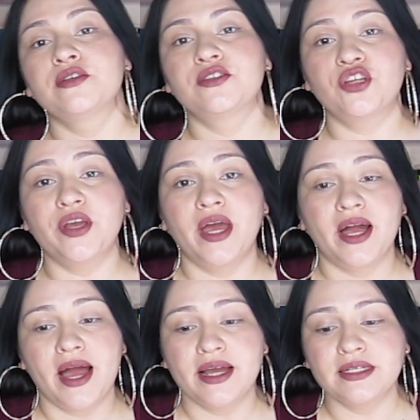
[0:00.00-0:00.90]
So yeah,
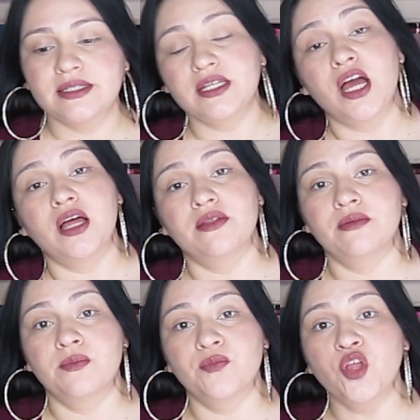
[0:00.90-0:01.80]
guys,
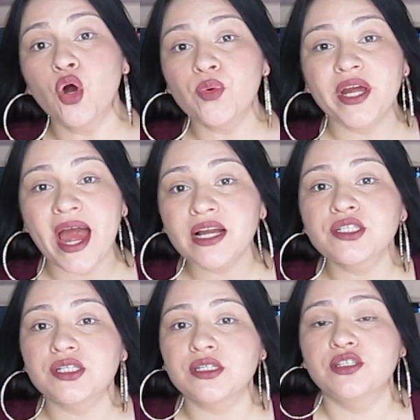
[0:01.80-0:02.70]
no
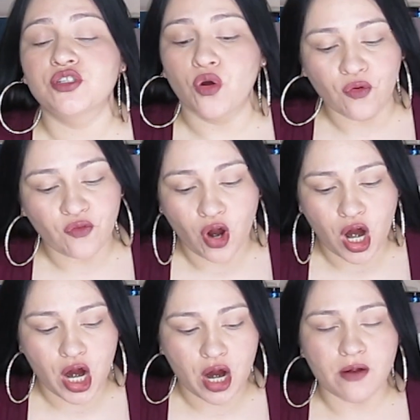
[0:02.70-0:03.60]
reaction so
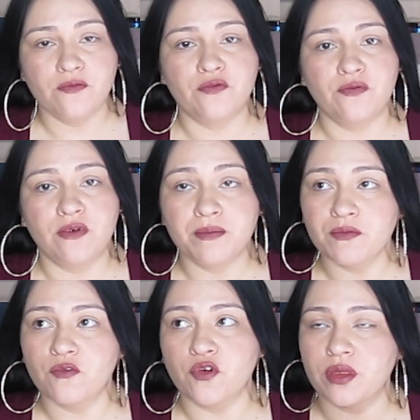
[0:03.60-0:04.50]
far
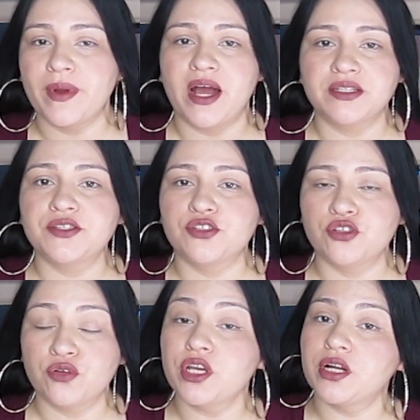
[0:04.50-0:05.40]
for the past
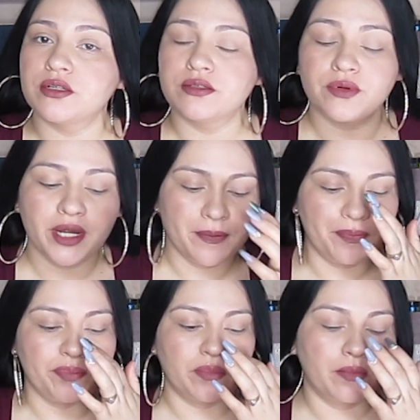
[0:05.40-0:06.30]
2 years,
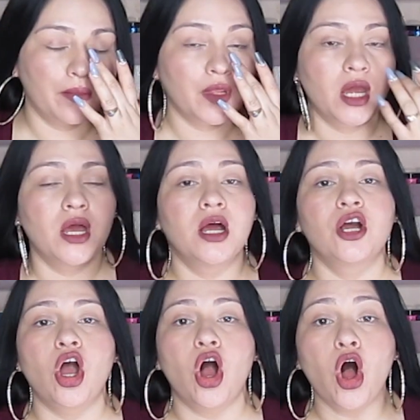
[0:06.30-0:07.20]
right?
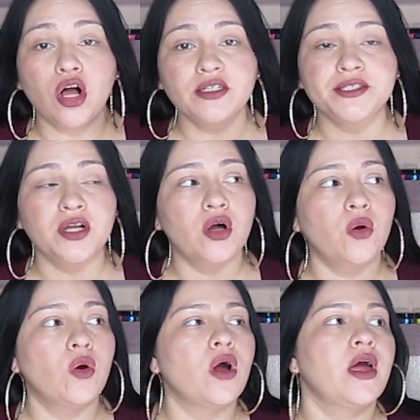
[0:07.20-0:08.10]

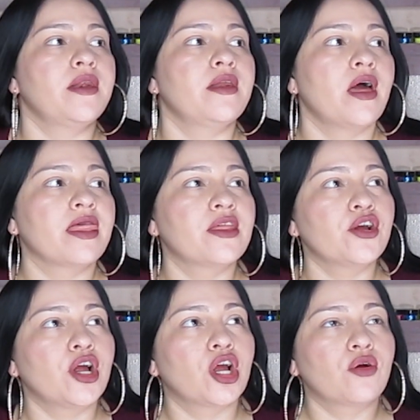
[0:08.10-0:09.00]
Also,
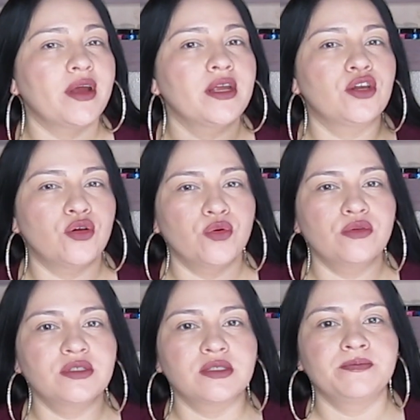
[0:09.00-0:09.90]
another great
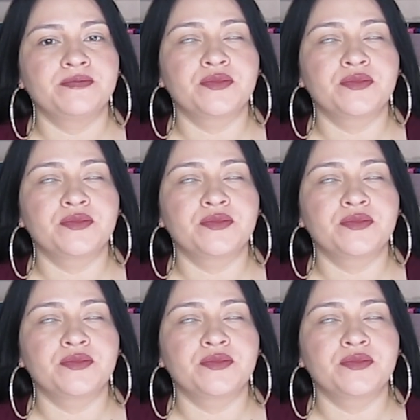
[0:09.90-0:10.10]
news.